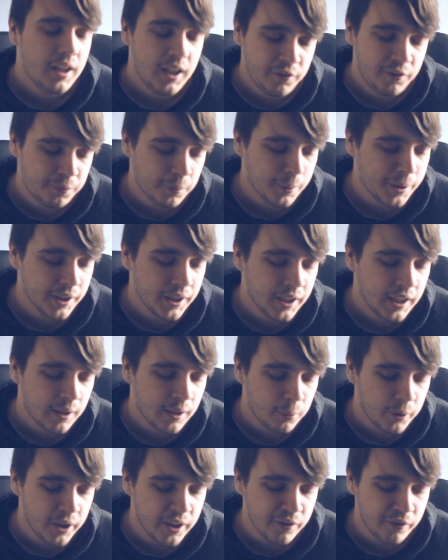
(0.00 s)
If we're going to
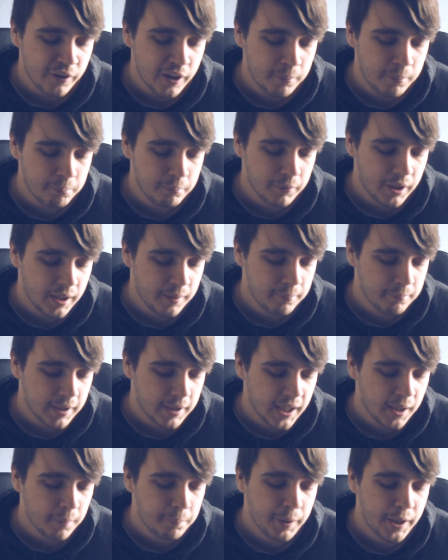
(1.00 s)
get rid of him, in
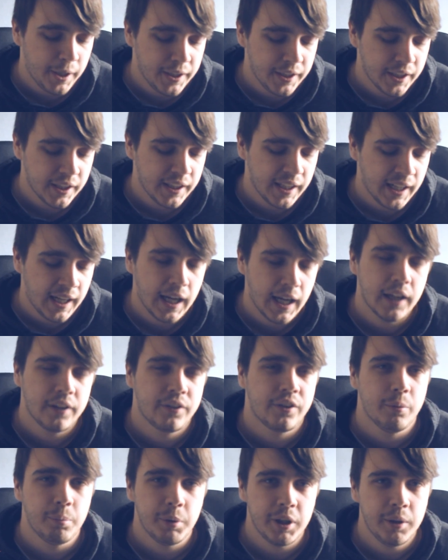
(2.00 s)
my opinion, it
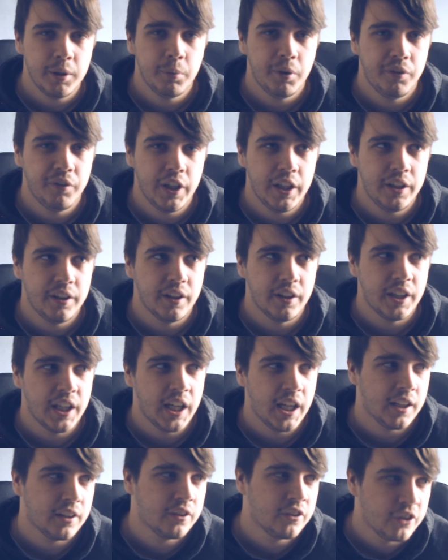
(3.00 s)
has to be within the
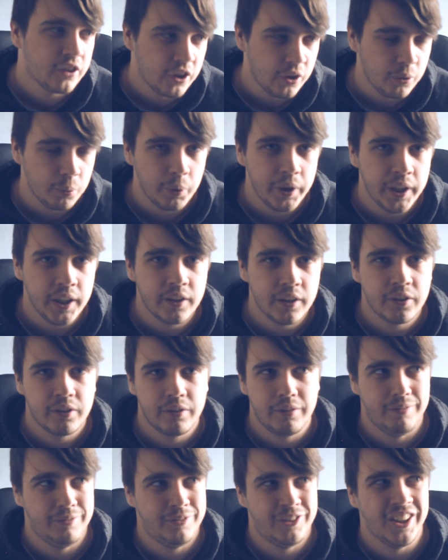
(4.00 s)
next 2
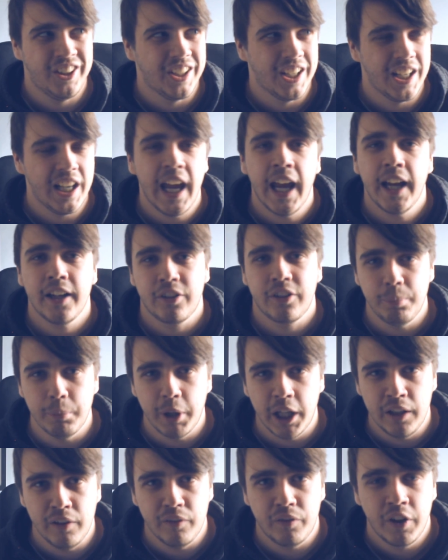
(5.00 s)
weeks to the next
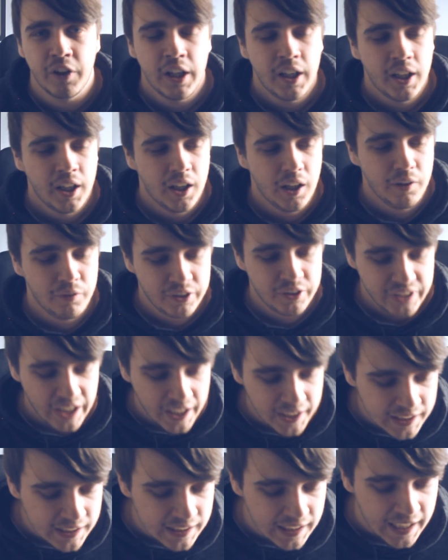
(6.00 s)
month. If it's
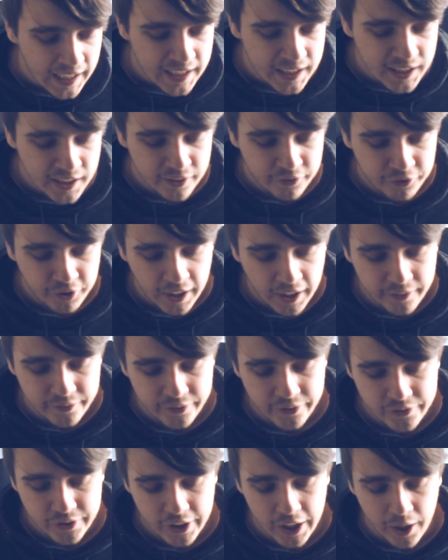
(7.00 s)
any later,
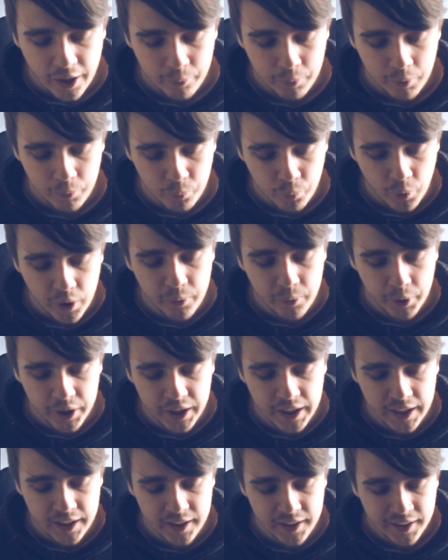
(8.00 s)
chances are we're
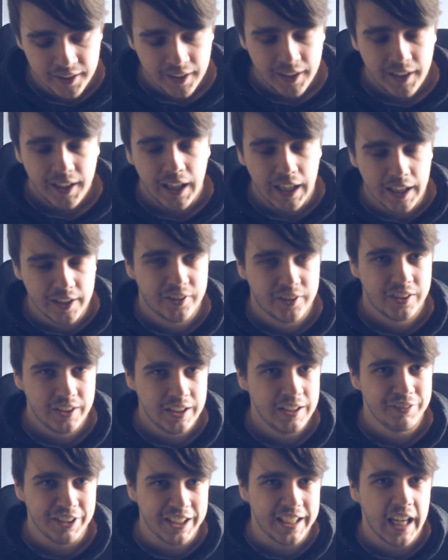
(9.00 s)
ruining us
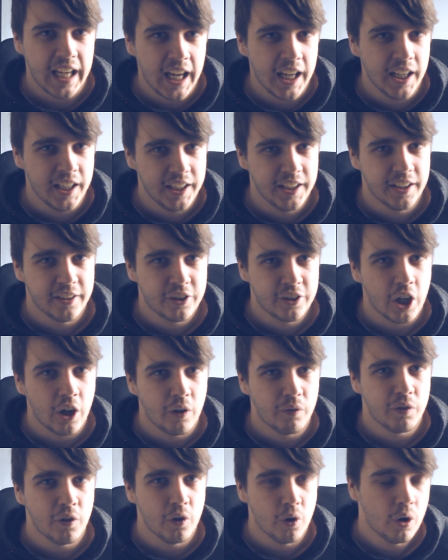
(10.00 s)
even getting in the
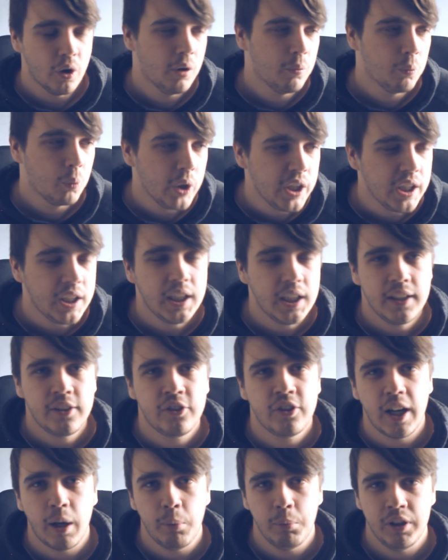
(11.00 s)
top 4. And we need
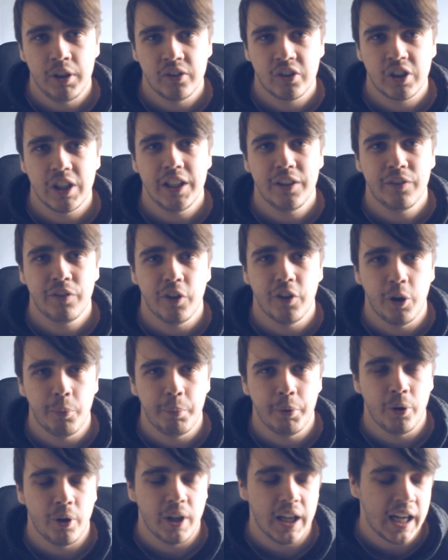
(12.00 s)
Champions League
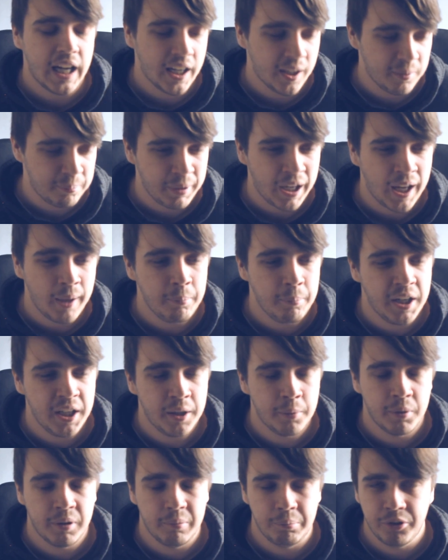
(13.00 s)
football at a bare
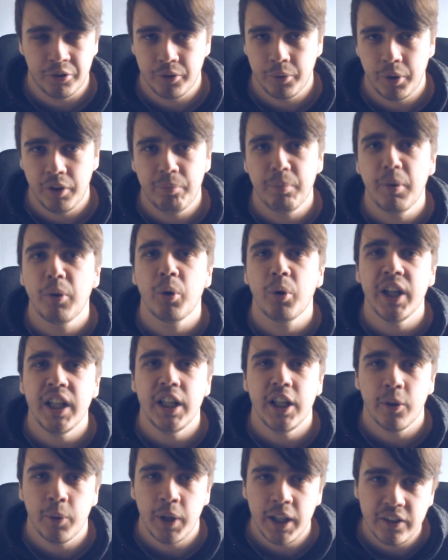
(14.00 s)
minimum. So if
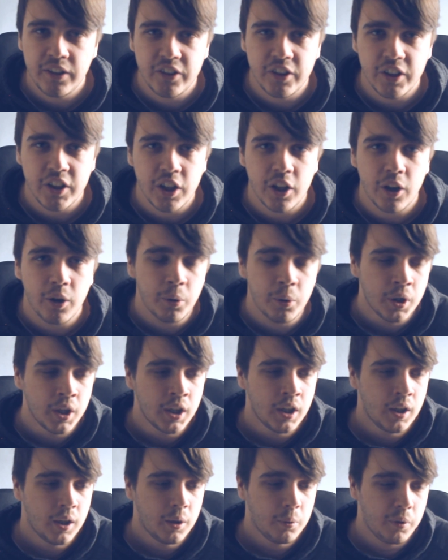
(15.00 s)
Mourinho is to go
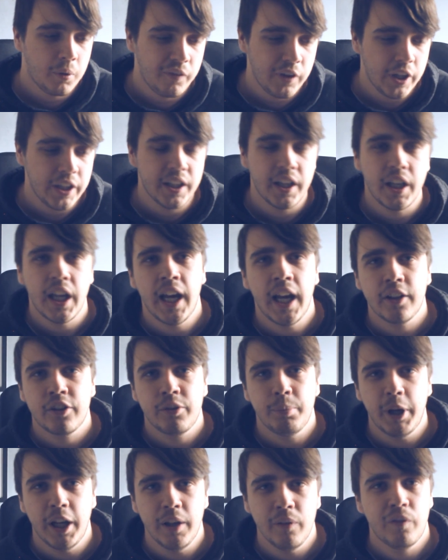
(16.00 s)
within the
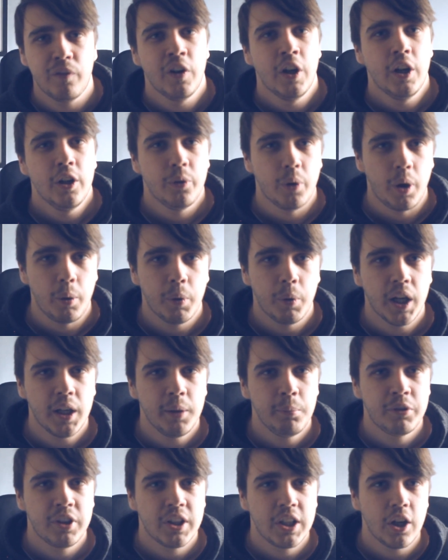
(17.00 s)
next month, do I
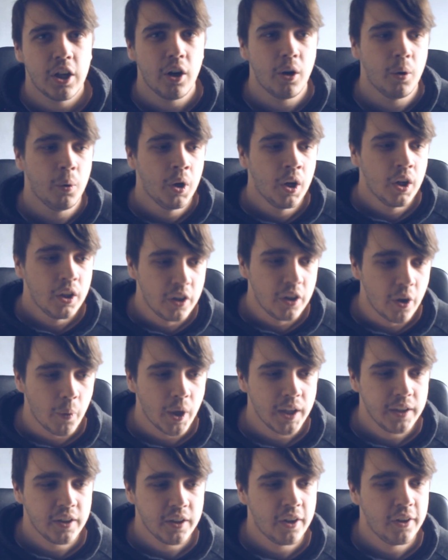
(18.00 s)
want him to go? No,
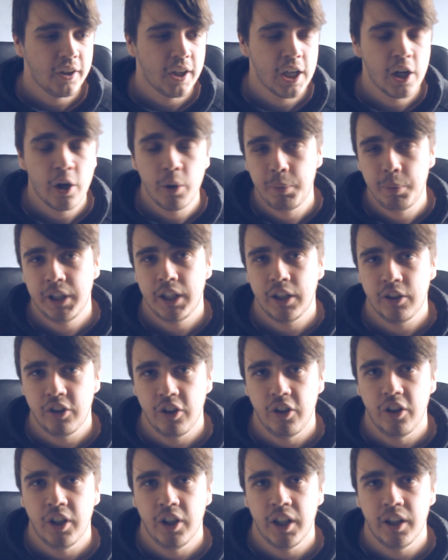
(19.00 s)
I don't. I hope he can
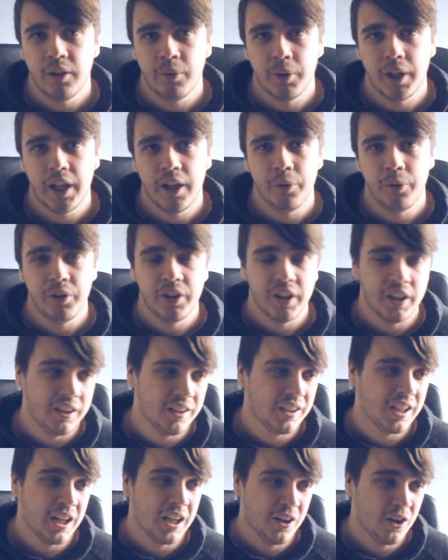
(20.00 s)
turn it around.
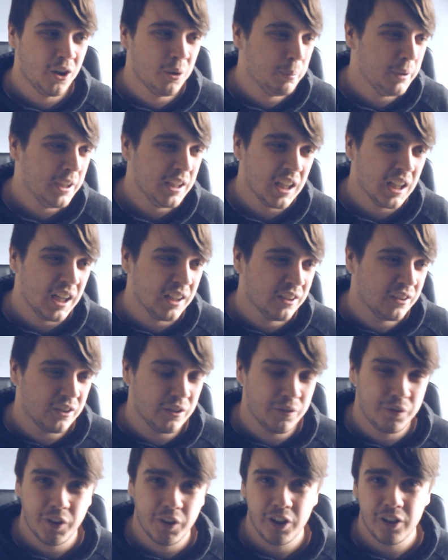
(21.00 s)
And I hope he lasts
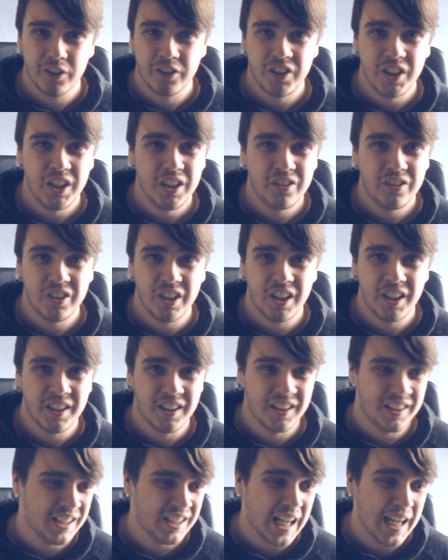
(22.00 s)
the full season.
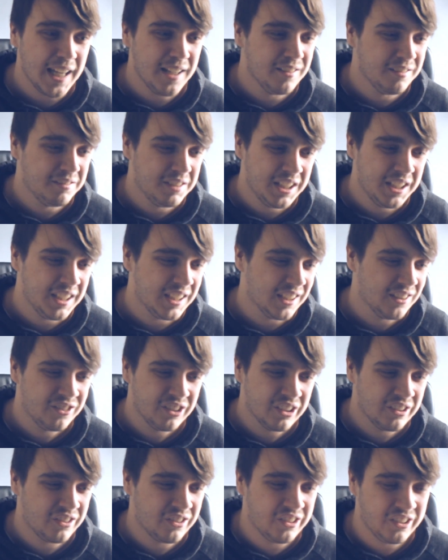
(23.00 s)
And then he can
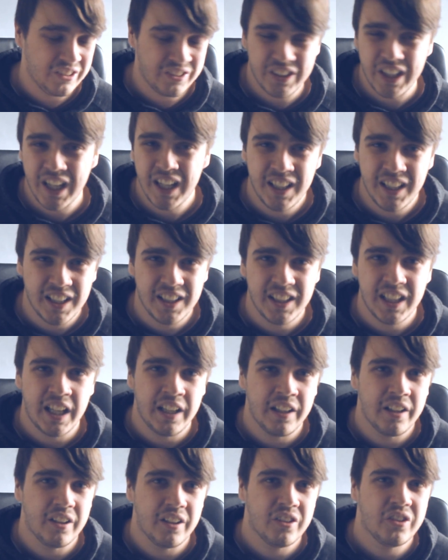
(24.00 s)
just decide at the
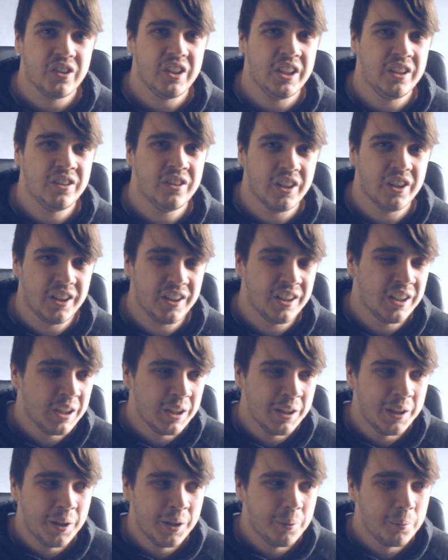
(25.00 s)
end of the season
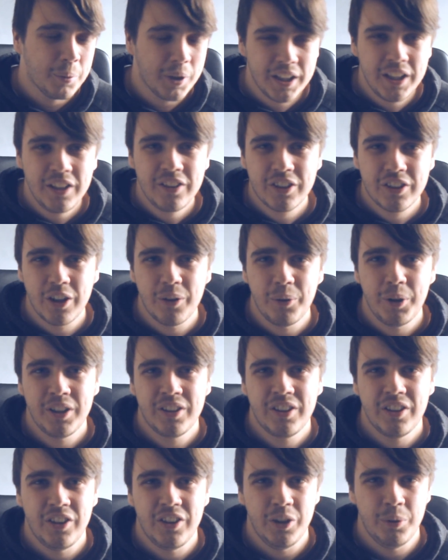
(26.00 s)
what he's going
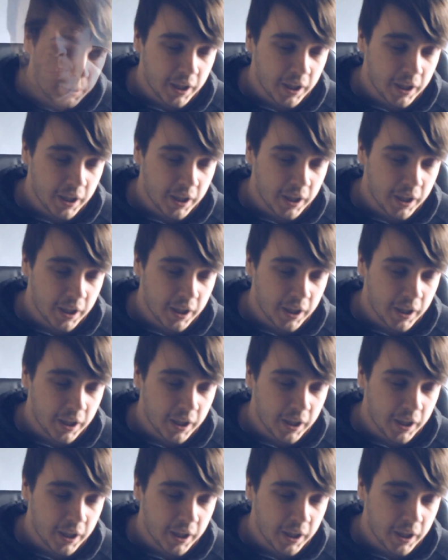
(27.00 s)
to do.